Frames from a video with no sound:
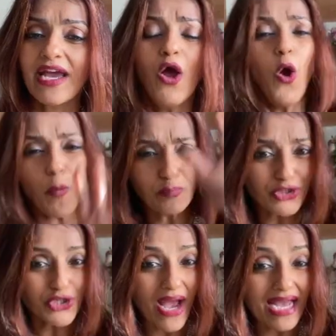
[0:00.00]
or put
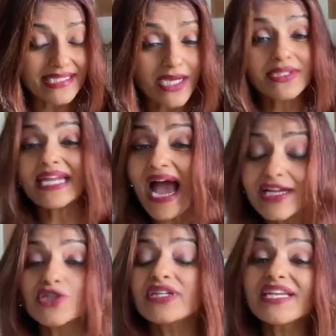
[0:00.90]
your hands out and
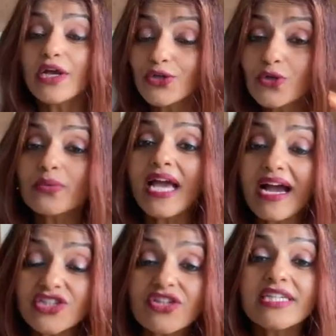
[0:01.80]
actually, we actually